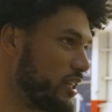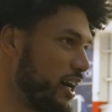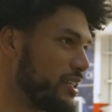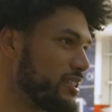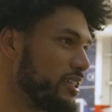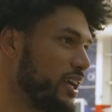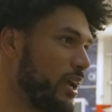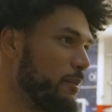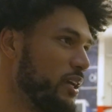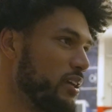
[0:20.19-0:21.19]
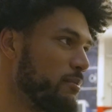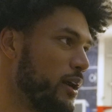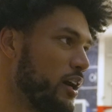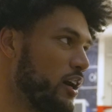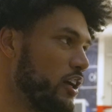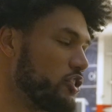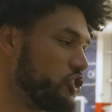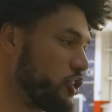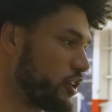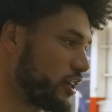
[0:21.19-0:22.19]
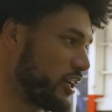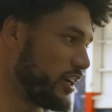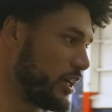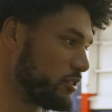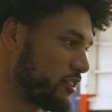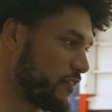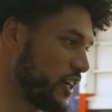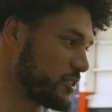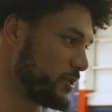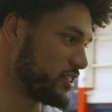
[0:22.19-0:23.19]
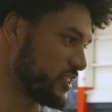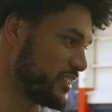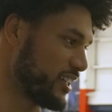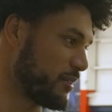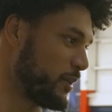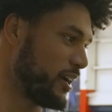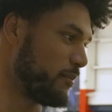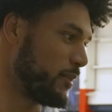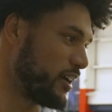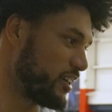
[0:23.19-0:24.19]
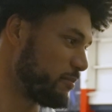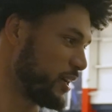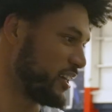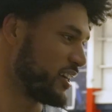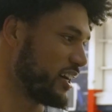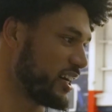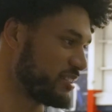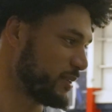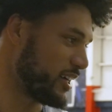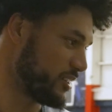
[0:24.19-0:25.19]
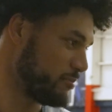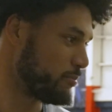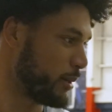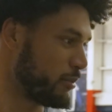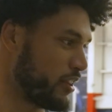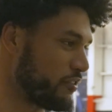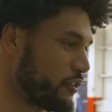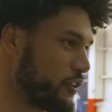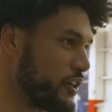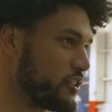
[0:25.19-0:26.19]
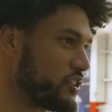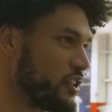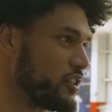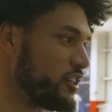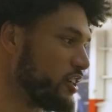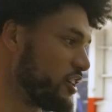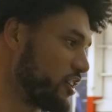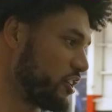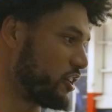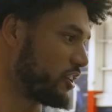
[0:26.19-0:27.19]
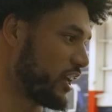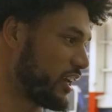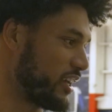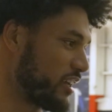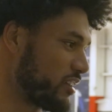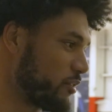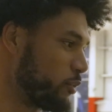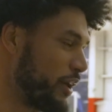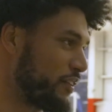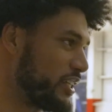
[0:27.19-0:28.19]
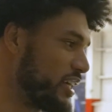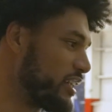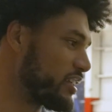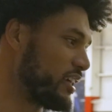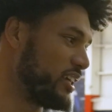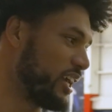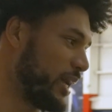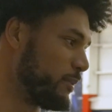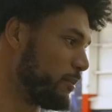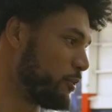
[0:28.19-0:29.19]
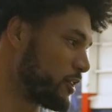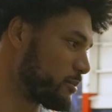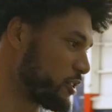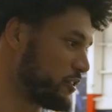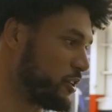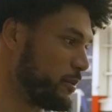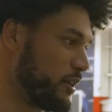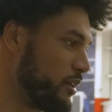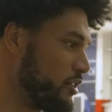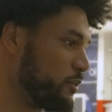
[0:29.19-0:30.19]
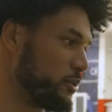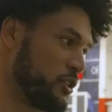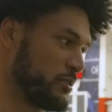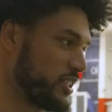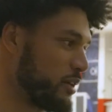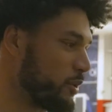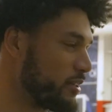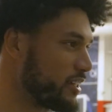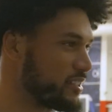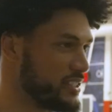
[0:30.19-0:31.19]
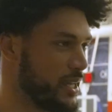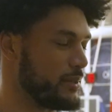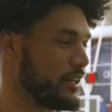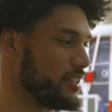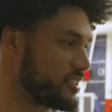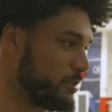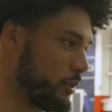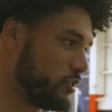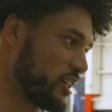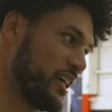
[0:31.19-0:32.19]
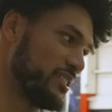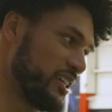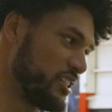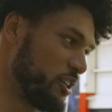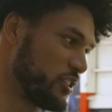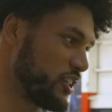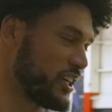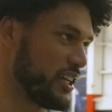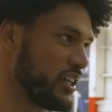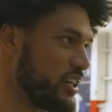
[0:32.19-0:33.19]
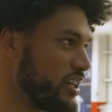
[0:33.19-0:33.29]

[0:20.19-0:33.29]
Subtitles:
Naji came in my junior year. He was a freshman, so that's like my young guy. That's my brother for real. So, you know, like, whenever he needed anything, he came up, pulled up to the room, and it, you know what I'm saying? We jammed out listening to music. I seen he told y'all that.